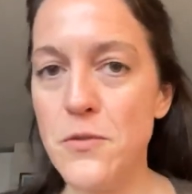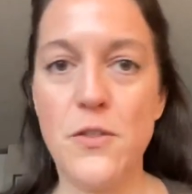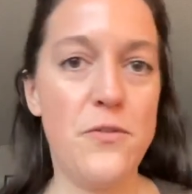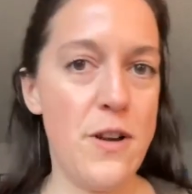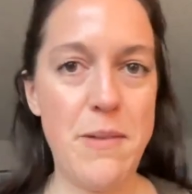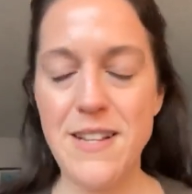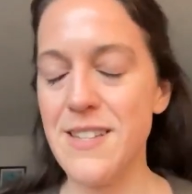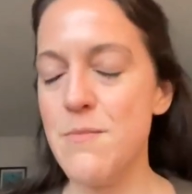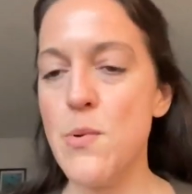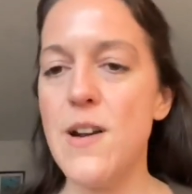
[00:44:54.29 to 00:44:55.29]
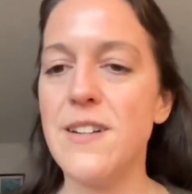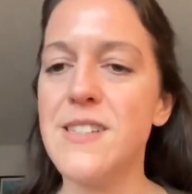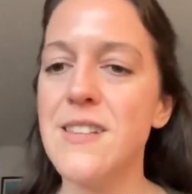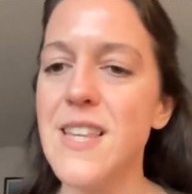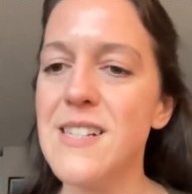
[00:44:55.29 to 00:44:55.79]
for freebies and
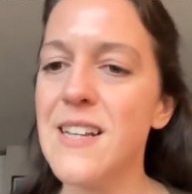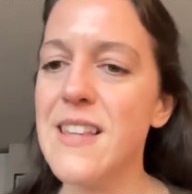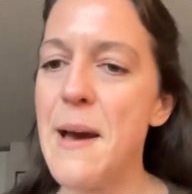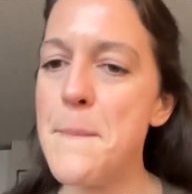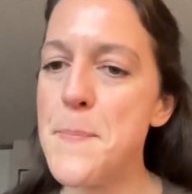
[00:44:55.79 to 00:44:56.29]
products and things like that.